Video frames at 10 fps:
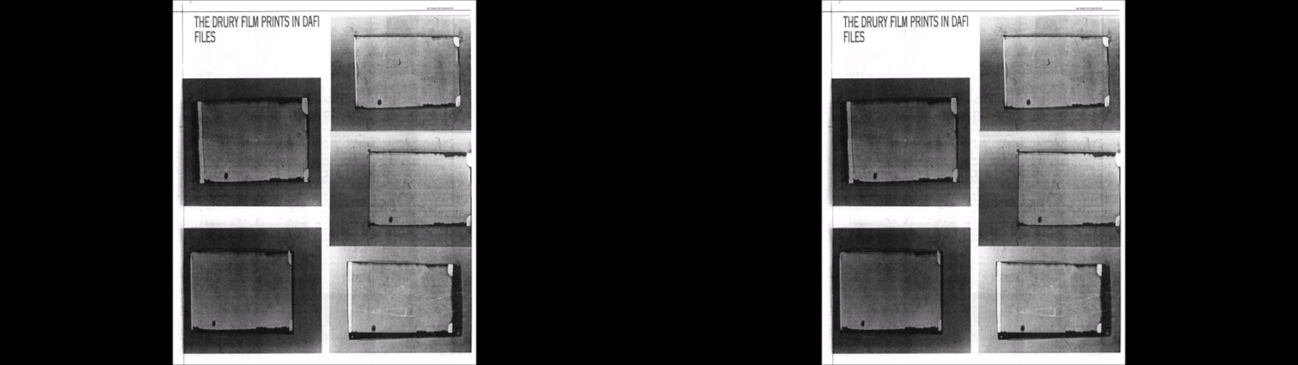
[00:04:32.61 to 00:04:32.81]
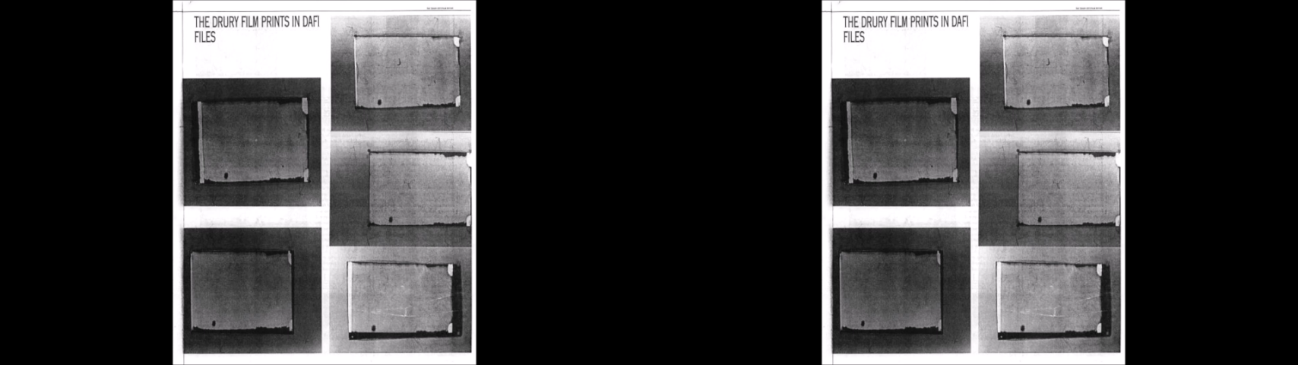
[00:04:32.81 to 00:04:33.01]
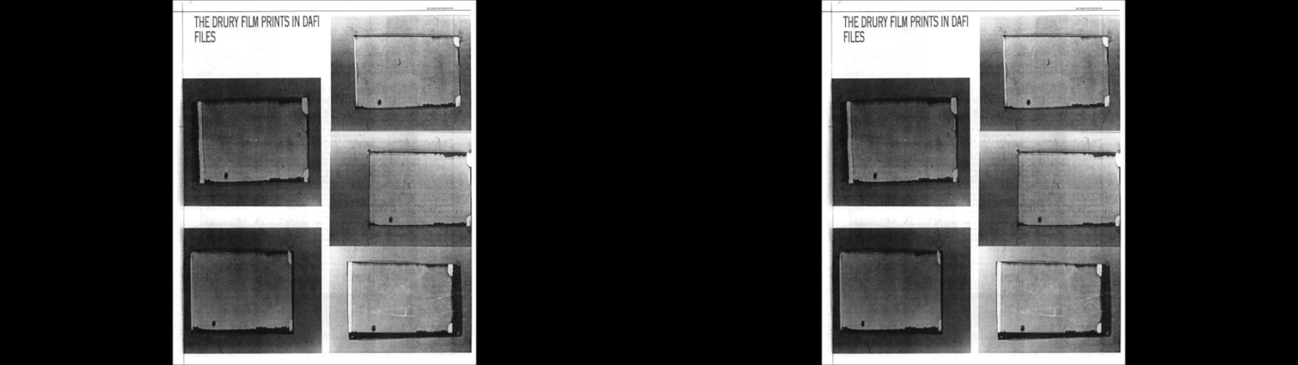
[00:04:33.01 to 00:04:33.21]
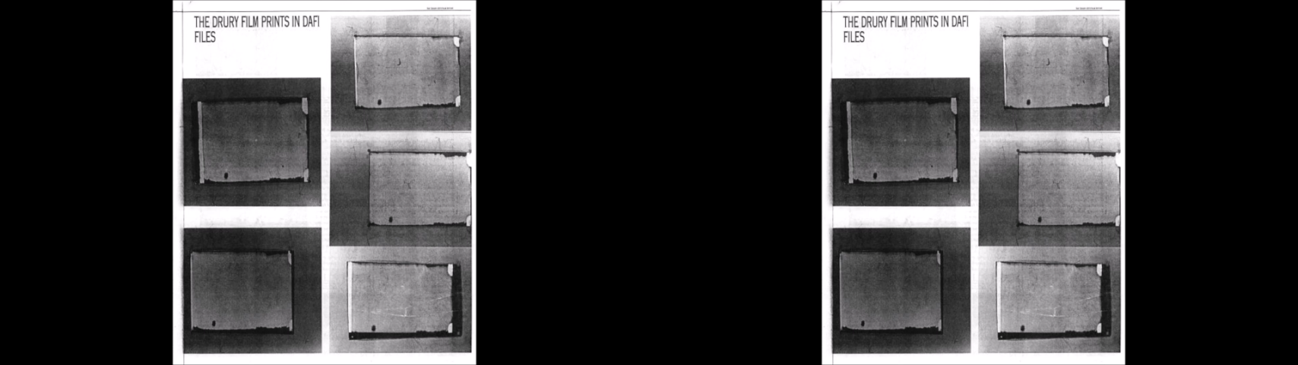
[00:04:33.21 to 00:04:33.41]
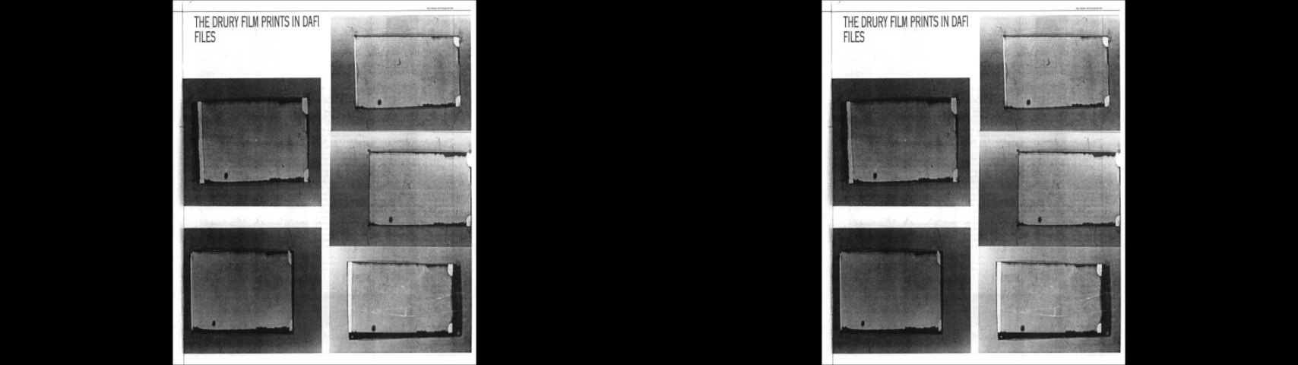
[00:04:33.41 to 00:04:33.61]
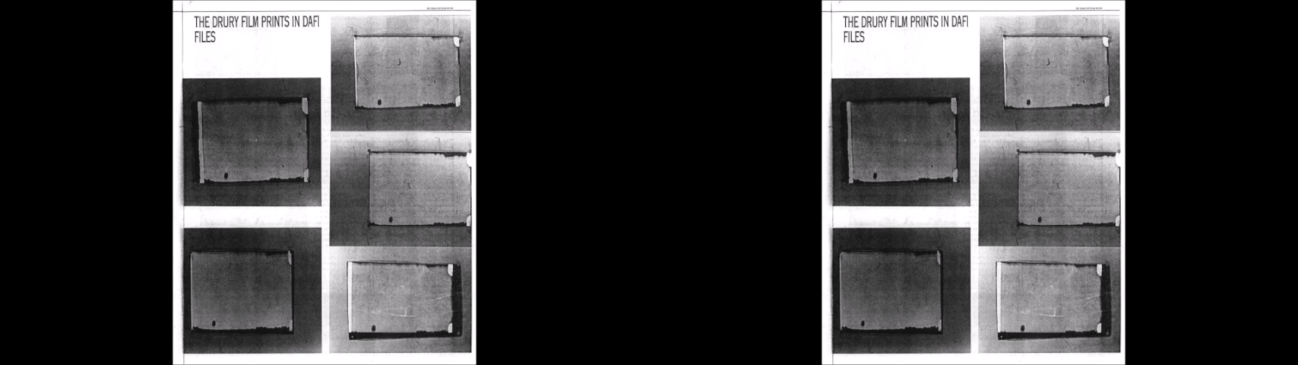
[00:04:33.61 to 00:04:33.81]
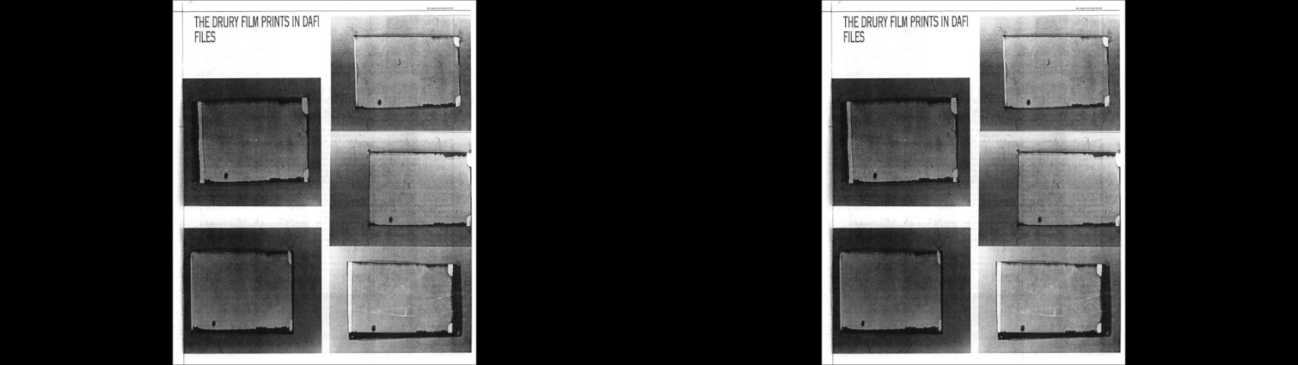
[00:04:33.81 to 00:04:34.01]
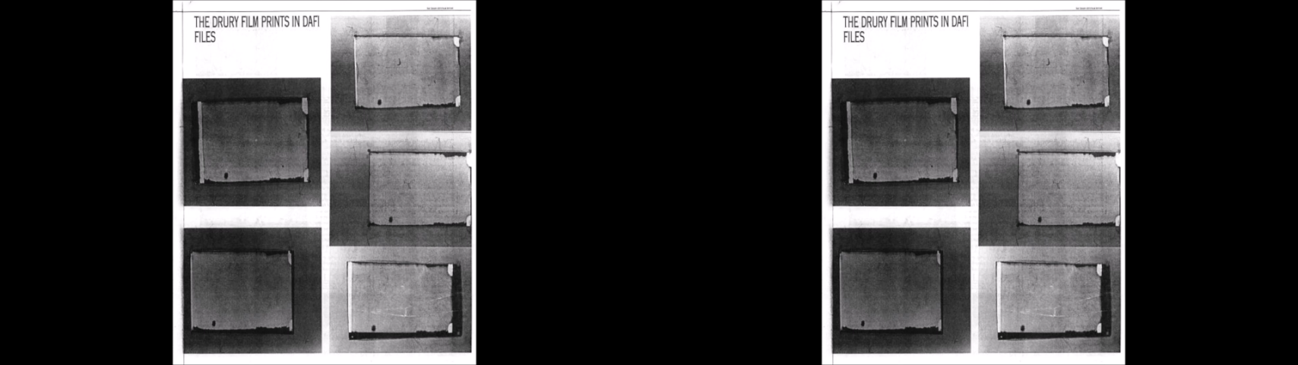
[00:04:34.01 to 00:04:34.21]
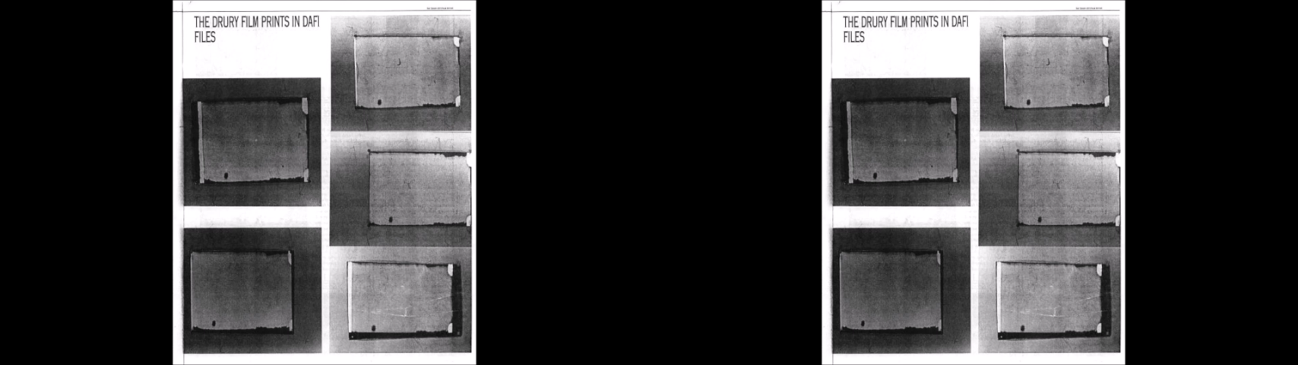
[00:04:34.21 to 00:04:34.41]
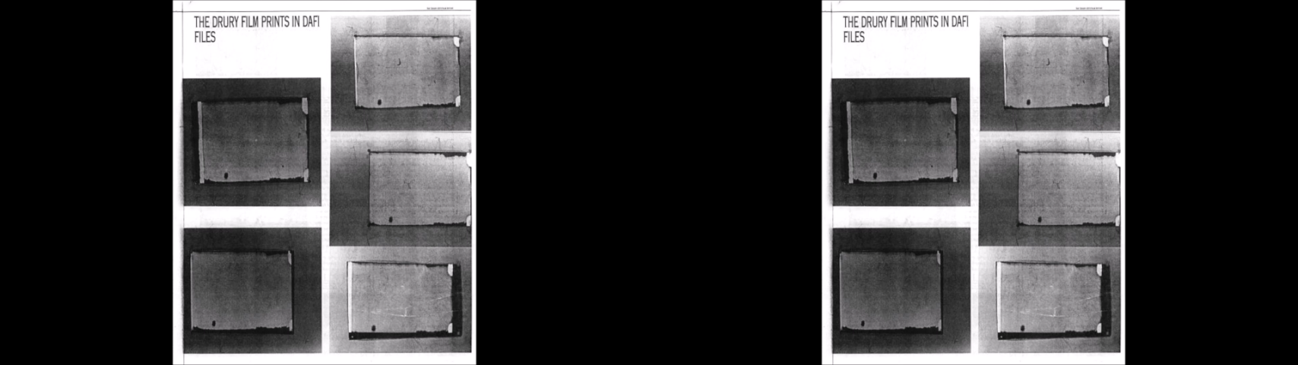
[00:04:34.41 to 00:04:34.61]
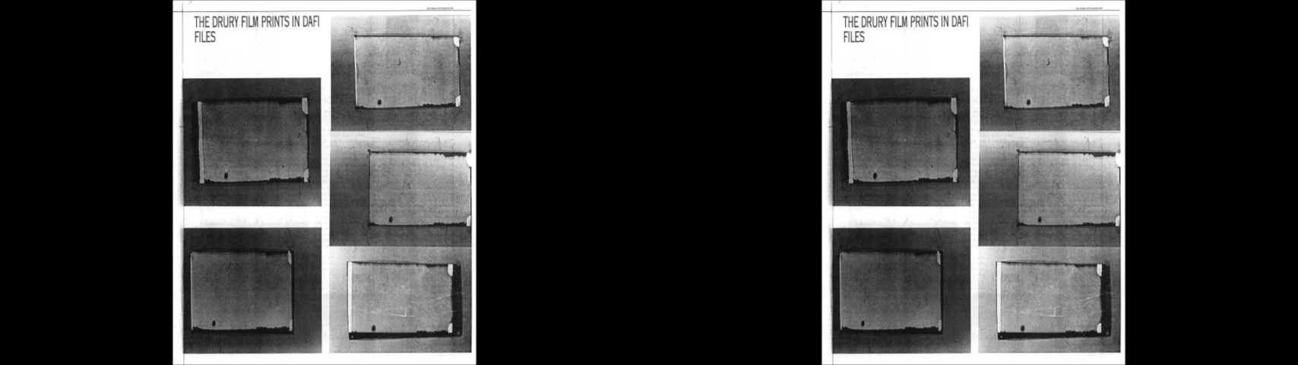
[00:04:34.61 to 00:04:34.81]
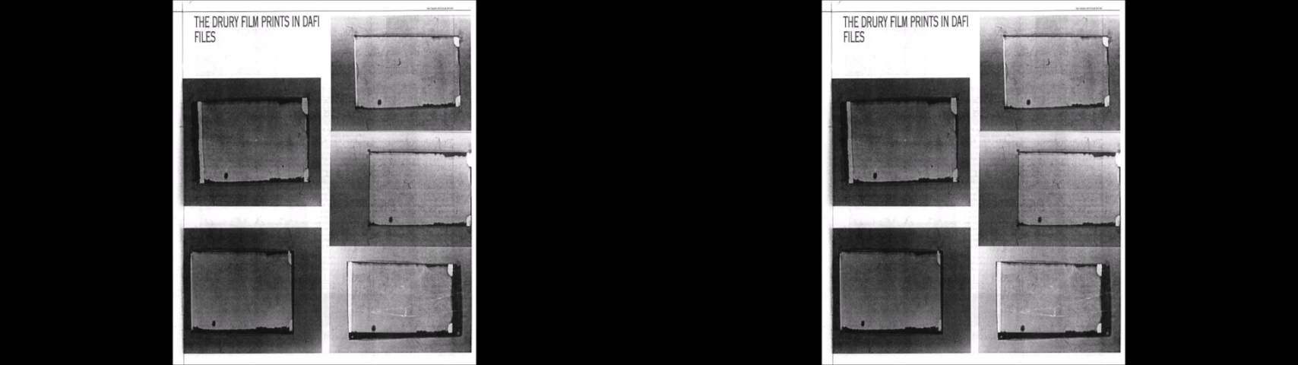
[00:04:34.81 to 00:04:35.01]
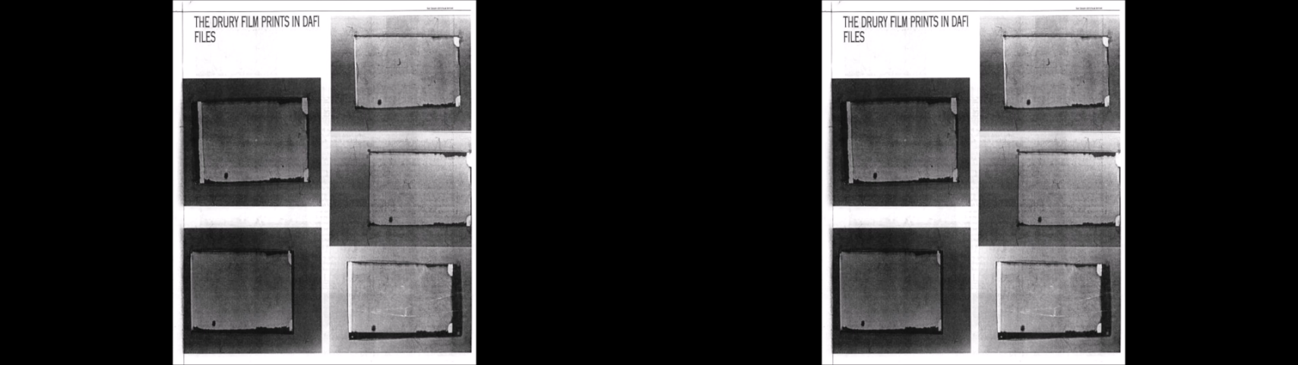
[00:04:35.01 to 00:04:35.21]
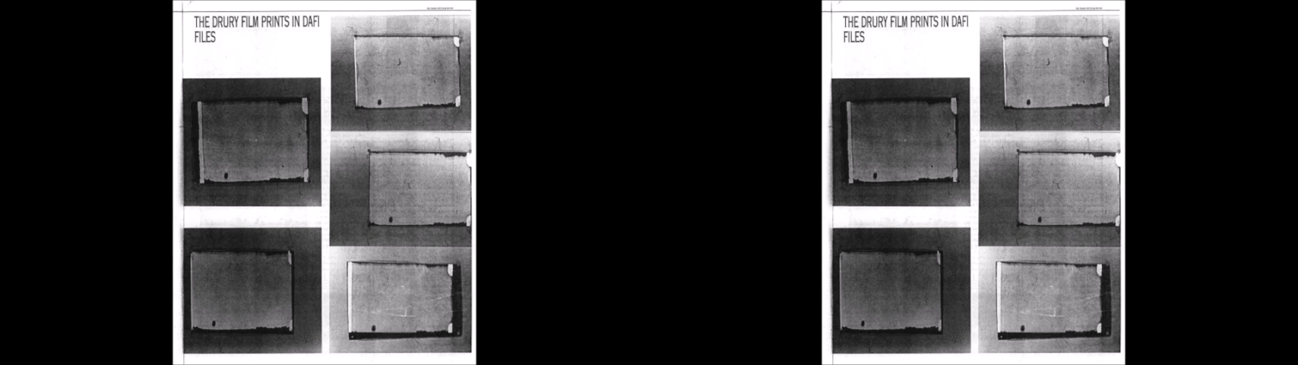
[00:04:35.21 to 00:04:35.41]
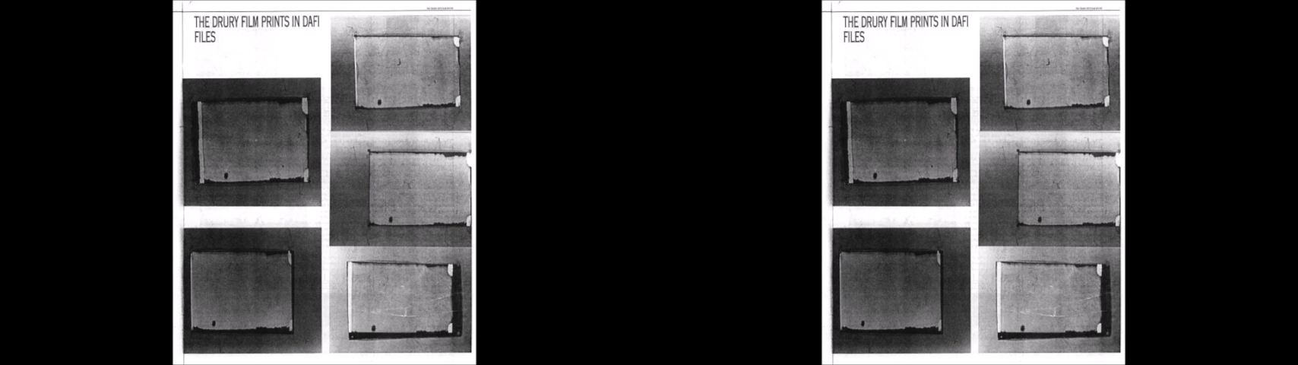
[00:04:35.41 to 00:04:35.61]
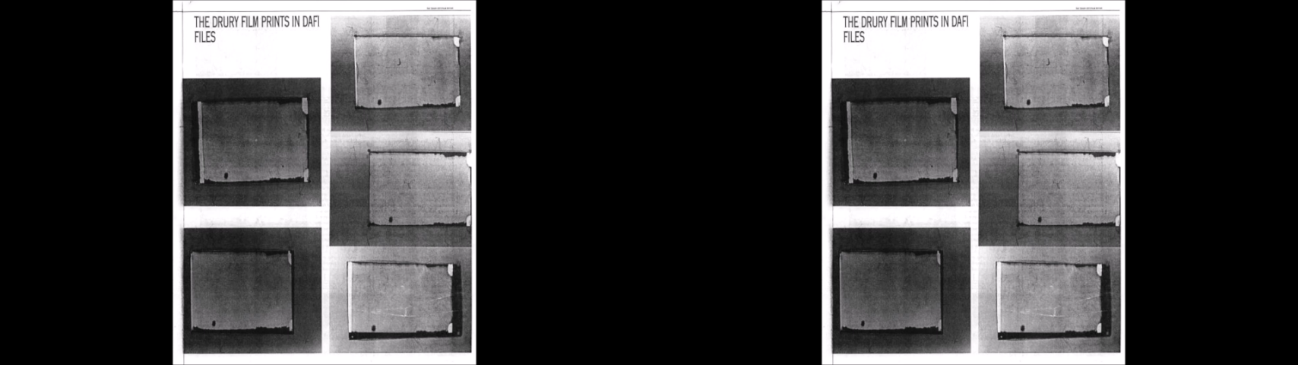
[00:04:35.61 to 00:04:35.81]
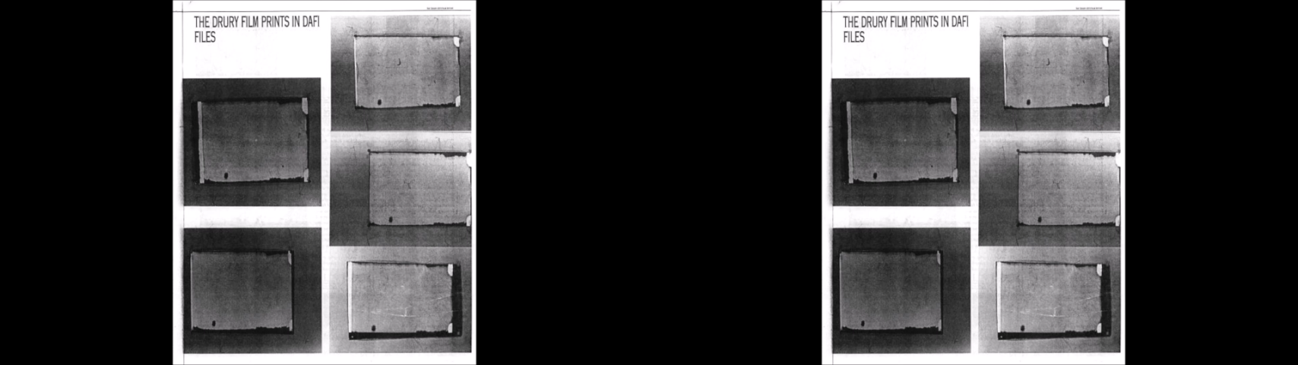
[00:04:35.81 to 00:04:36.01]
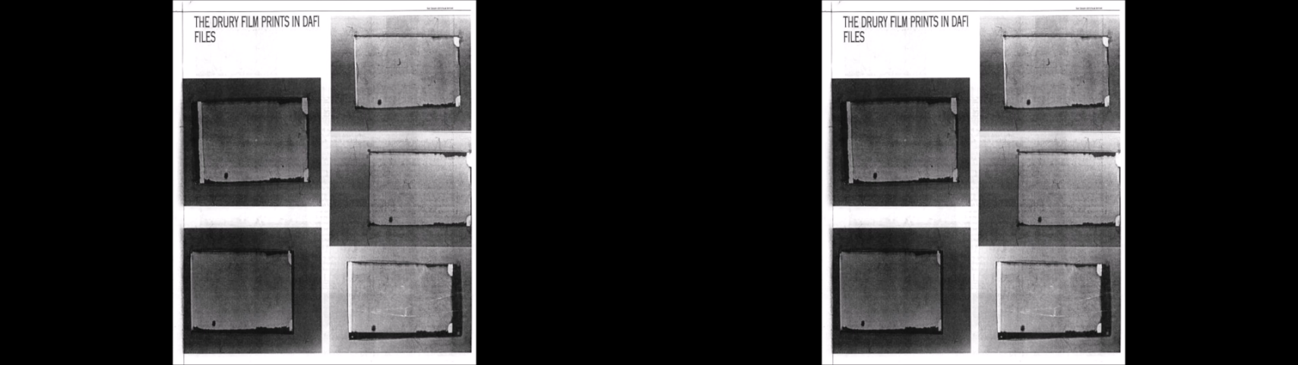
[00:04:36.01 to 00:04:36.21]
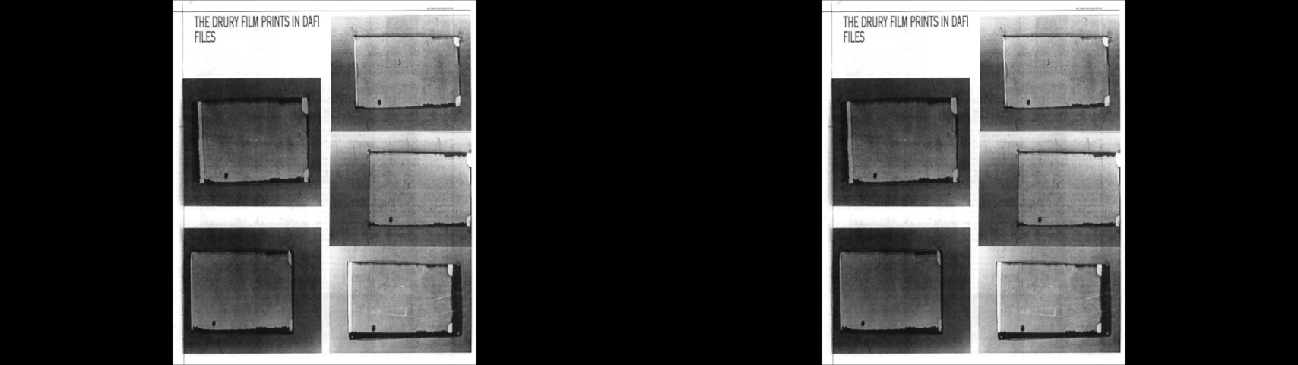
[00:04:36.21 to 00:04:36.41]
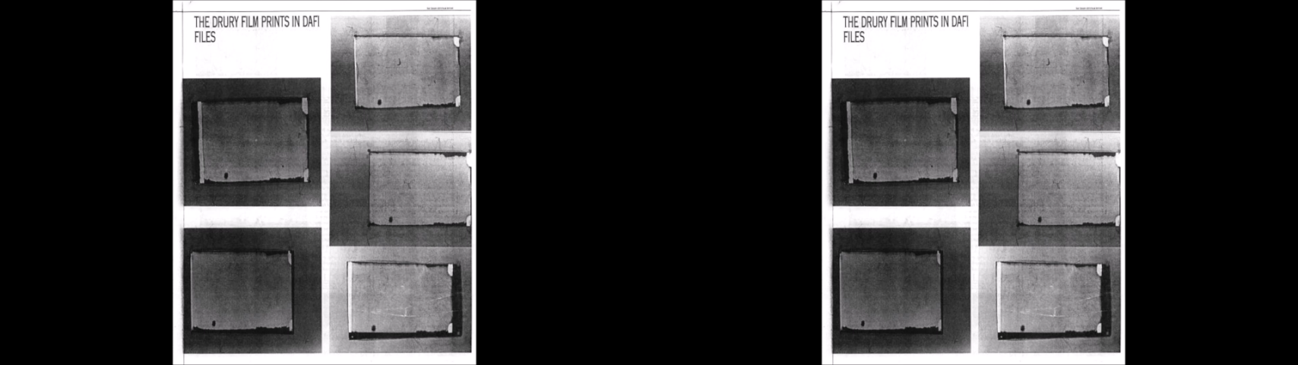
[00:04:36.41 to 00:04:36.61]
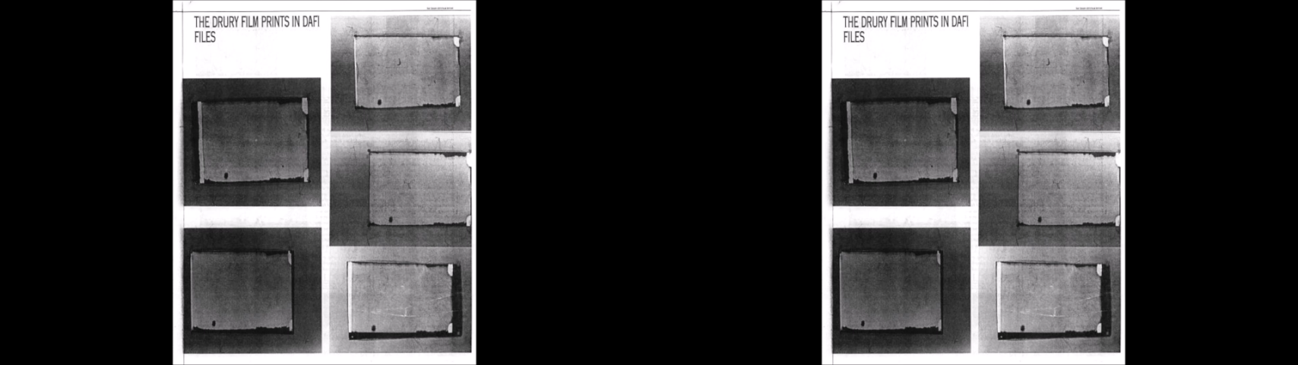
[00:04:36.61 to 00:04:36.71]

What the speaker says: (no speaker visible)